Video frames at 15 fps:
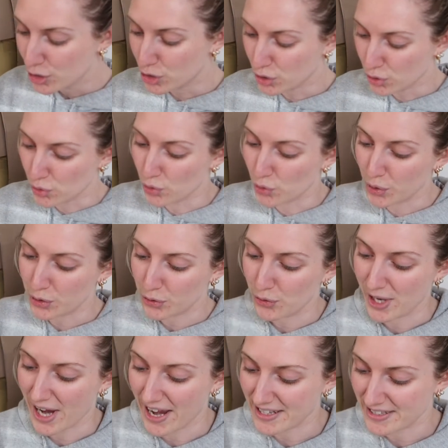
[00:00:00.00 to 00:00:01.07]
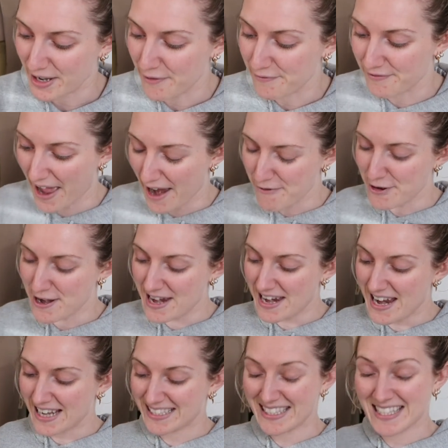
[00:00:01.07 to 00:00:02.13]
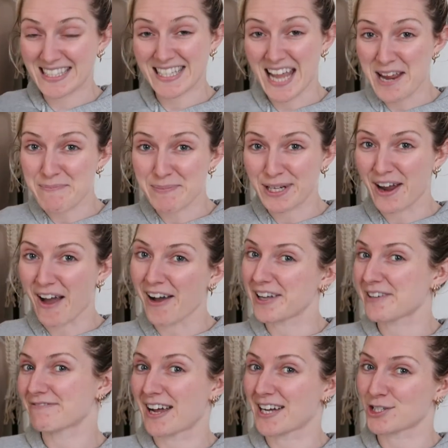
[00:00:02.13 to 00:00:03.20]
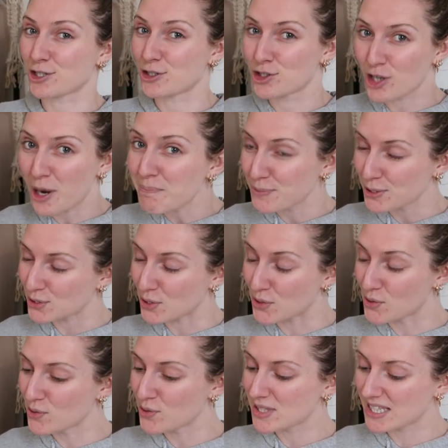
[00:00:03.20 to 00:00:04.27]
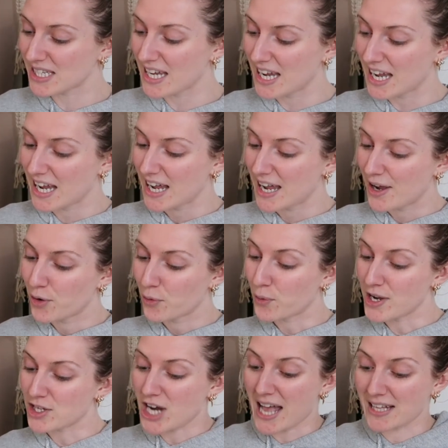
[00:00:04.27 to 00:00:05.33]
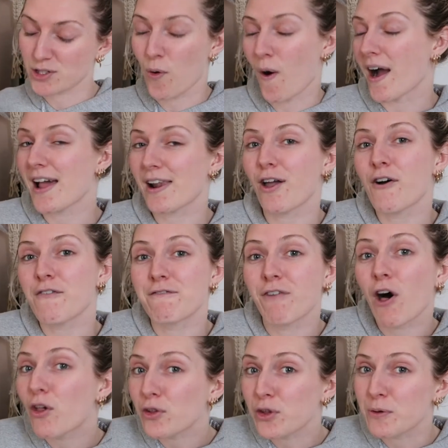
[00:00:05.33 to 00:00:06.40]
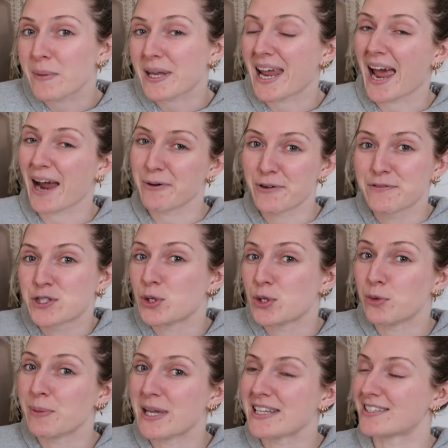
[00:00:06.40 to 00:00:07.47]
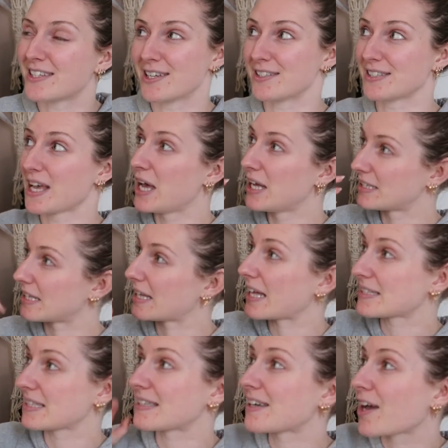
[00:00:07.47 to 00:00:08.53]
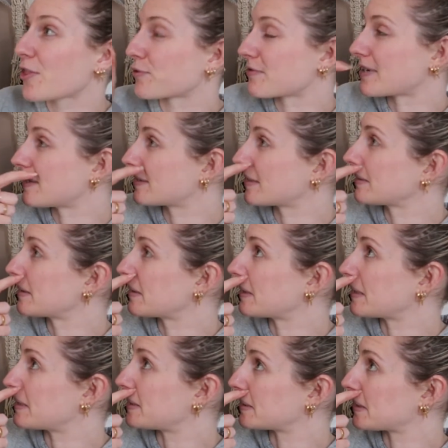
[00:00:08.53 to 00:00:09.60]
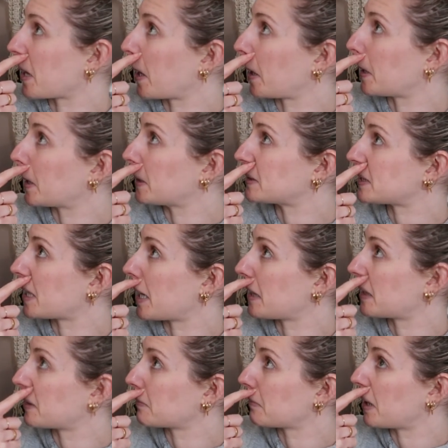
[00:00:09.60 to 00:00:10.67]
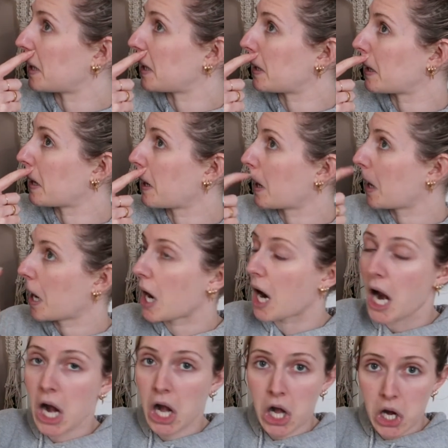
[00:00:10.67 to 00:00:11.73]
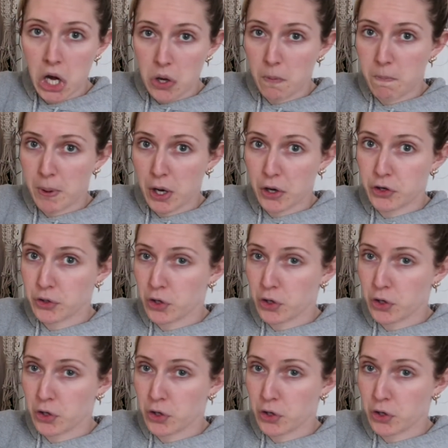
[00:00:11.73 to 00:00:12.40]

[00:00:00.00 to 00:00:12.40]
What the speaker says: to create a very statement high fashion jumpsuit which has quite a lot of volume in it out of 2 meters. So that's another reason that this design is taking me a little bit of